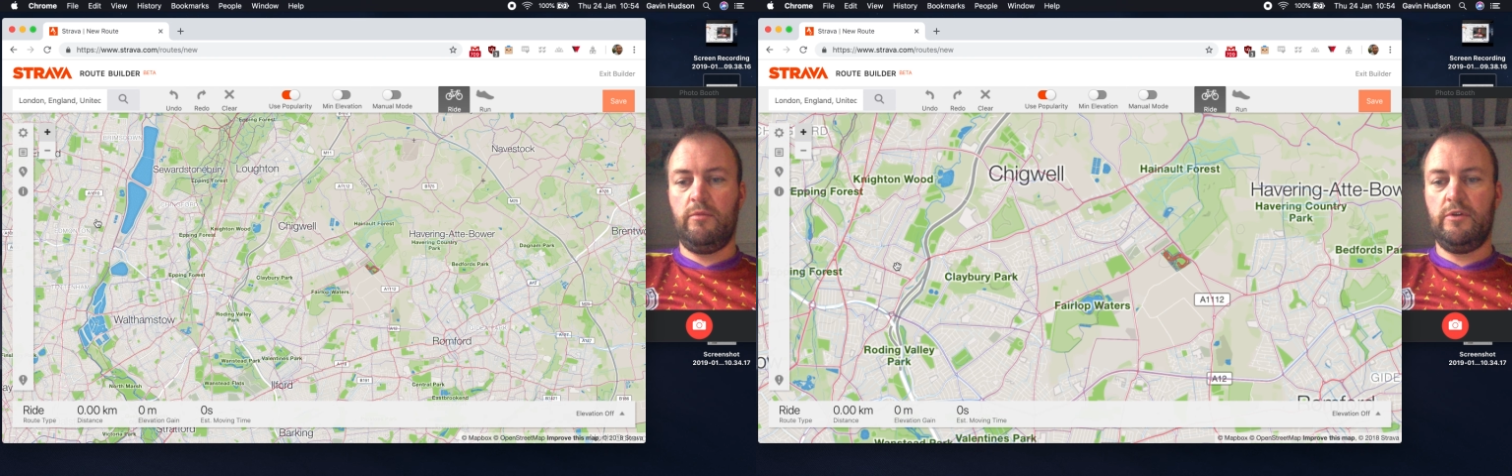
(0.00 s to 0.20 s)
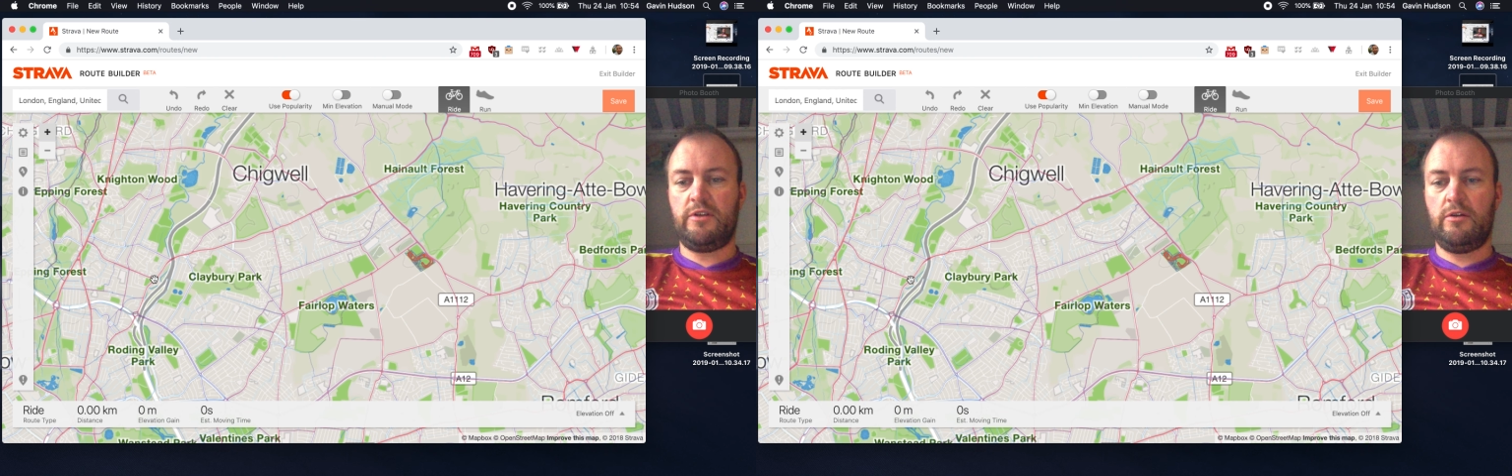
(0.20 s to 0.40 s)

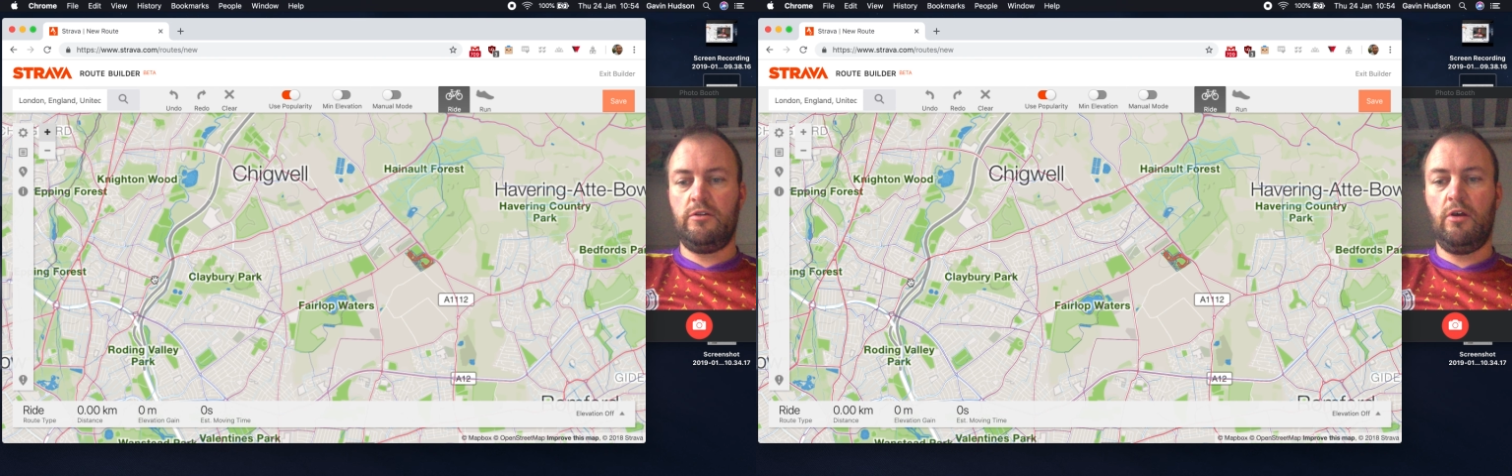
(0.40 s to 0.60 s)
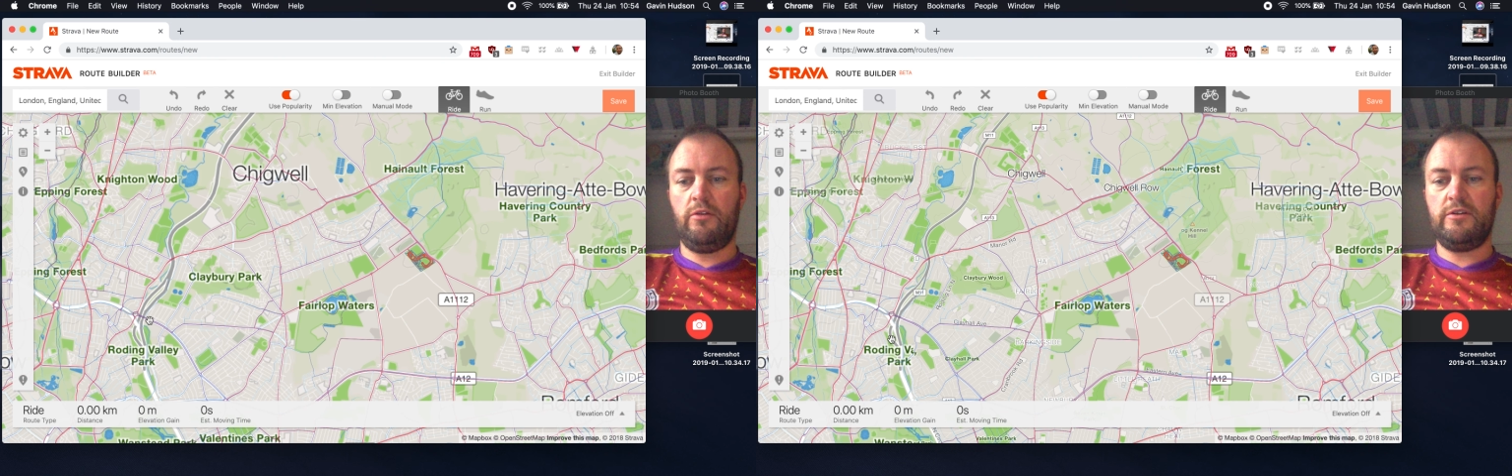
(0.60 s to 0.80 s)
So
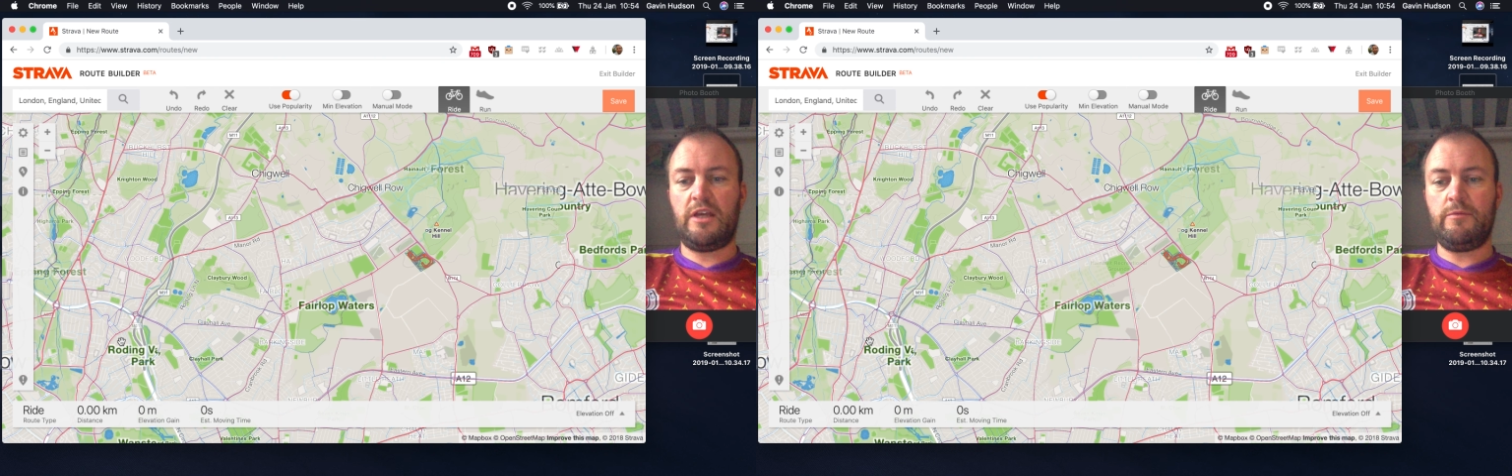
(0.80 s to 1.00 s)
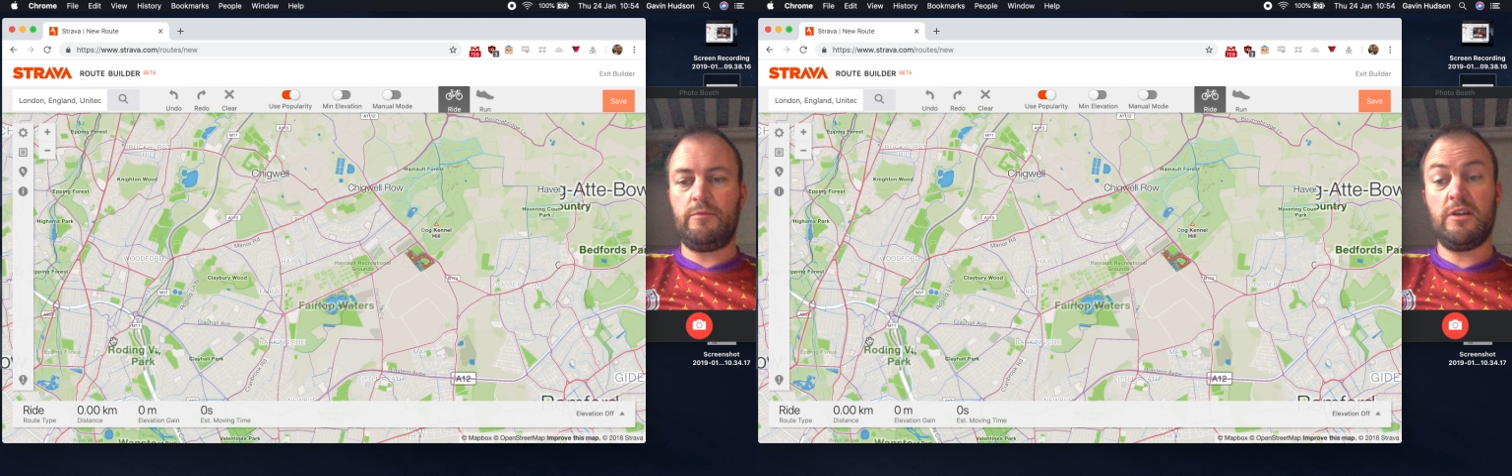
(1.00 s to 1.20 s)
not the
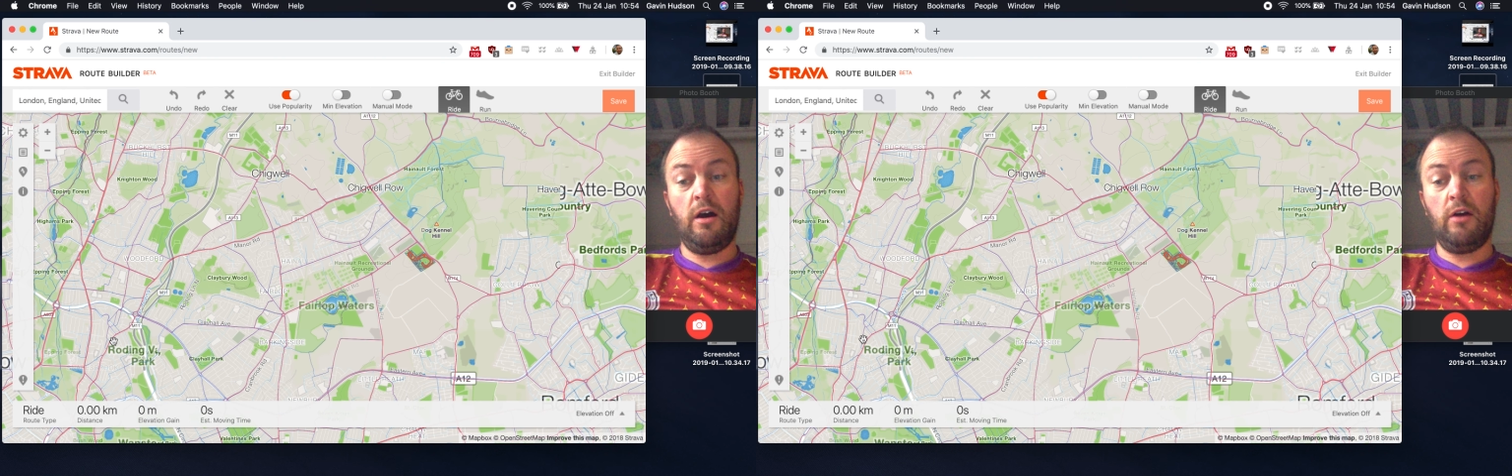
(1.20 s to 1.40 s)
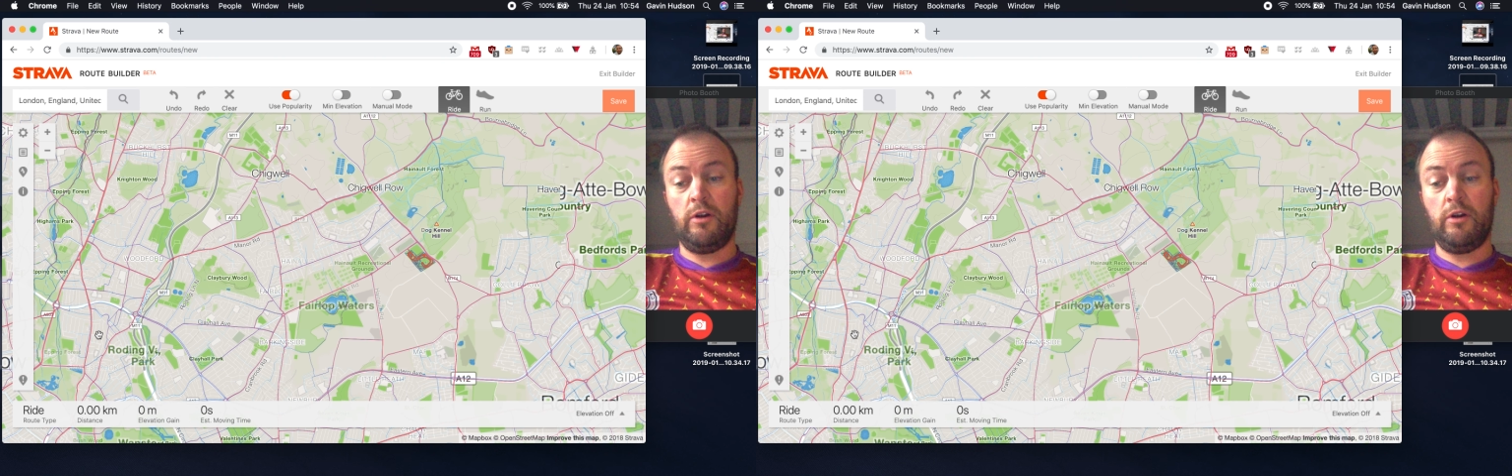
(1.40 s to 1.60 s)
same as
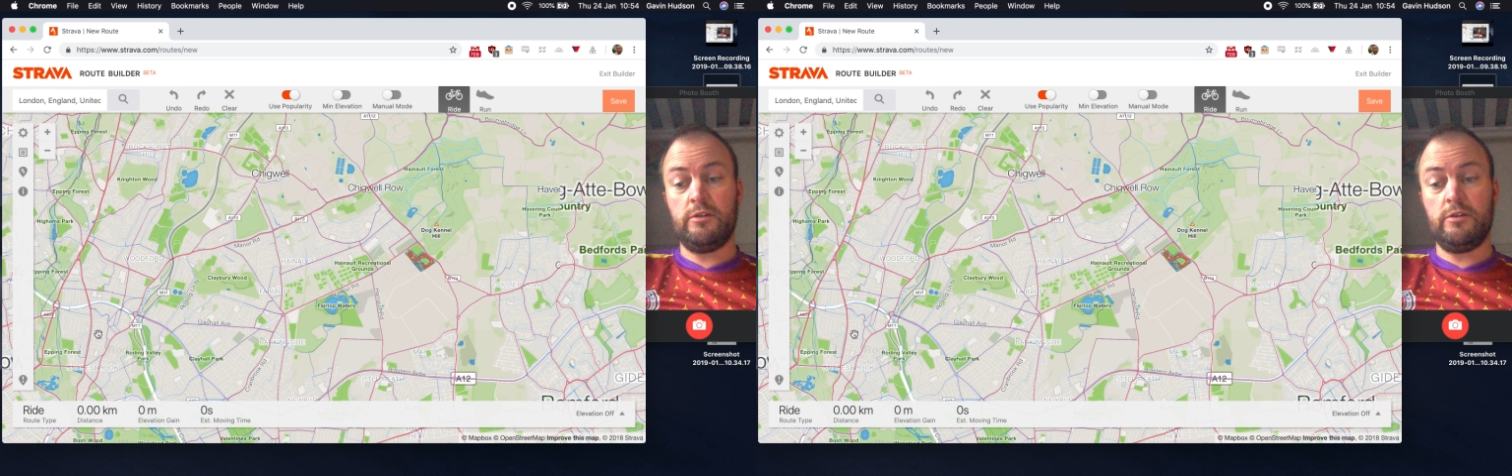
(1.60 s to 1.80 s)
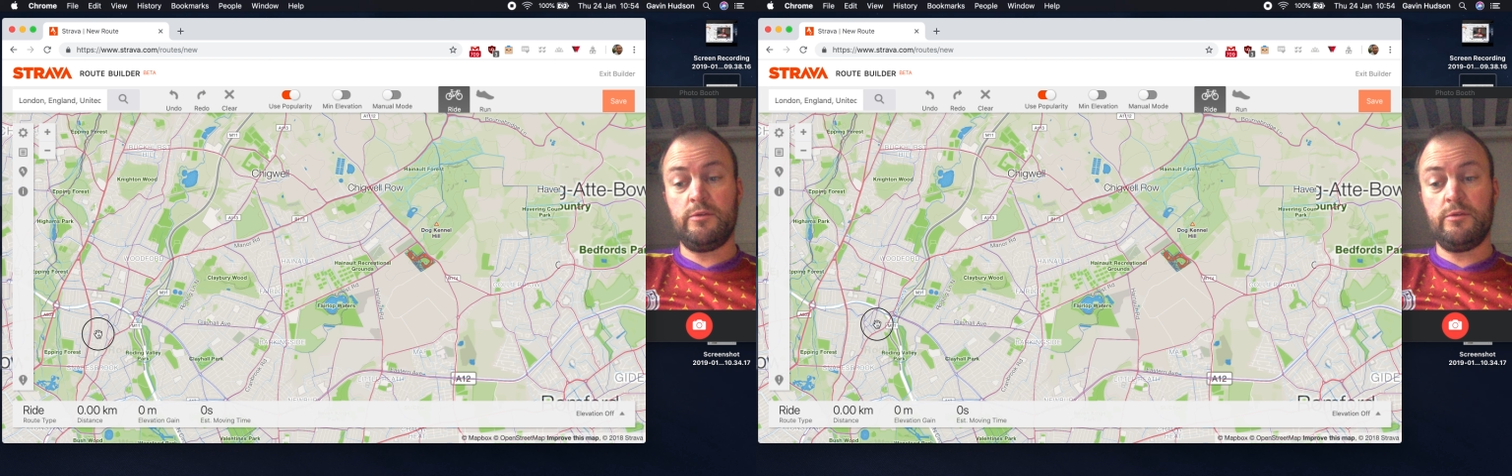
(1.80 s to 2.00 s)
car roads,
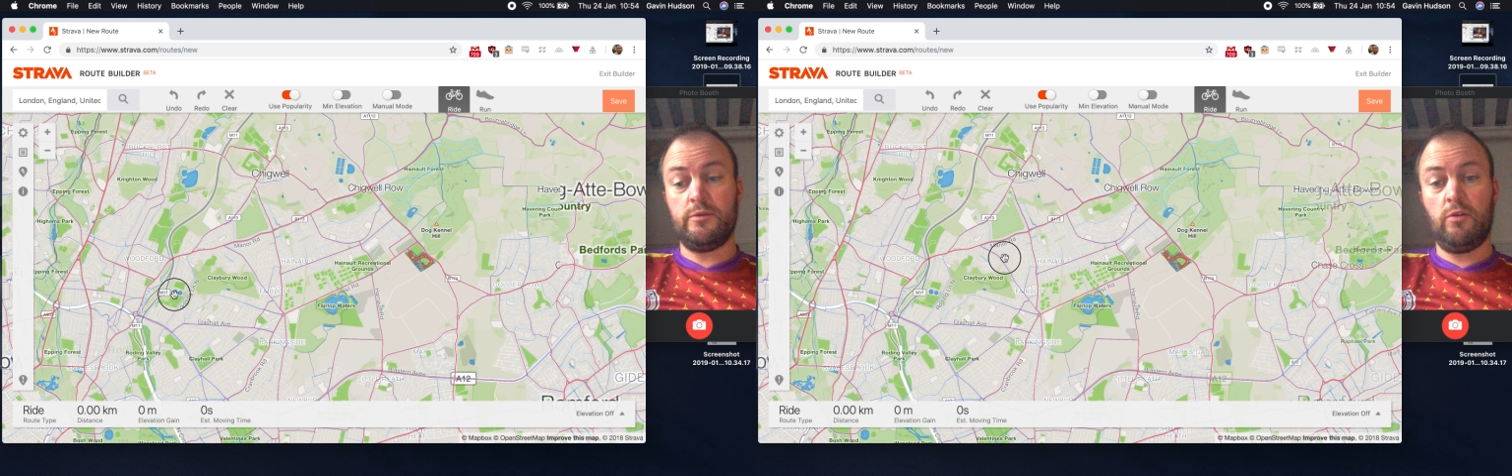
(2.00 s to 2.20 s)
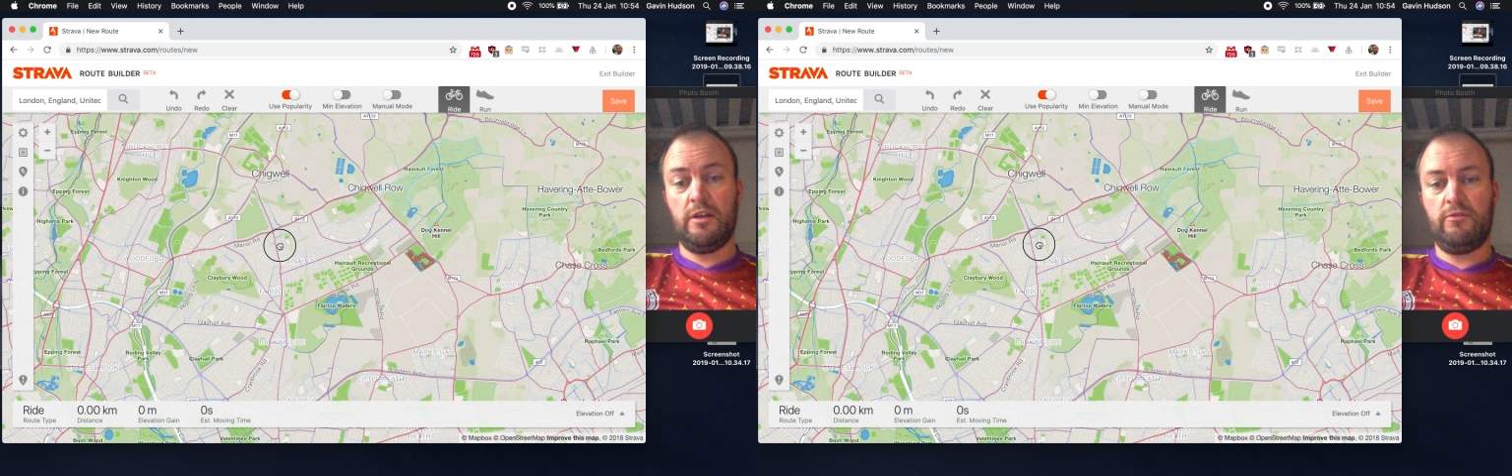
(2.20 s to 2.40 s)
which are quite
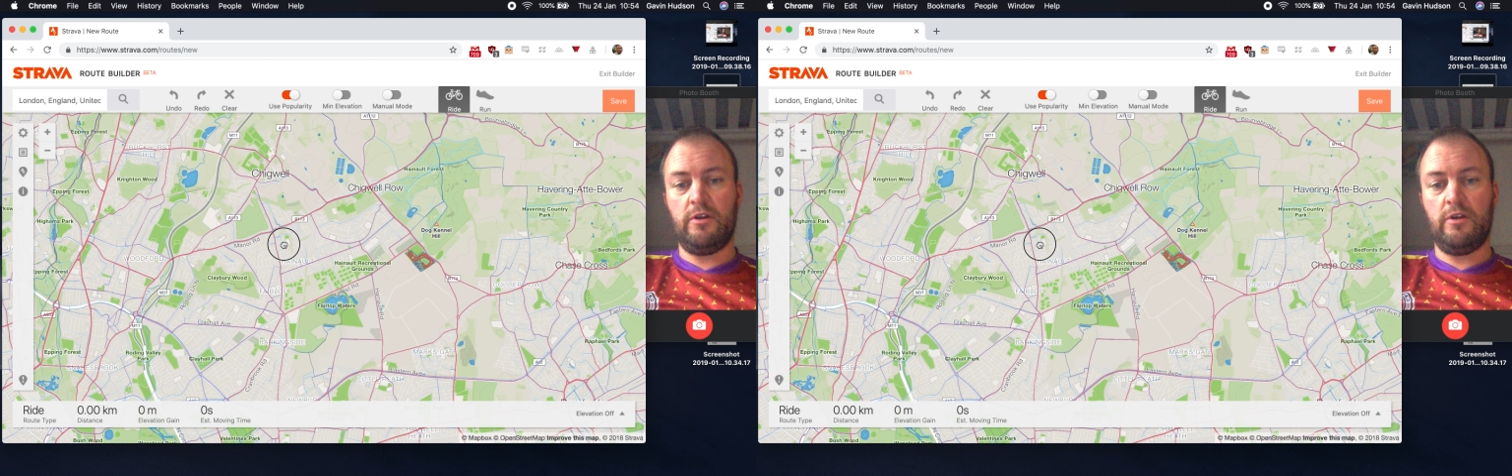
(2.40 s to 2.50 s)
different,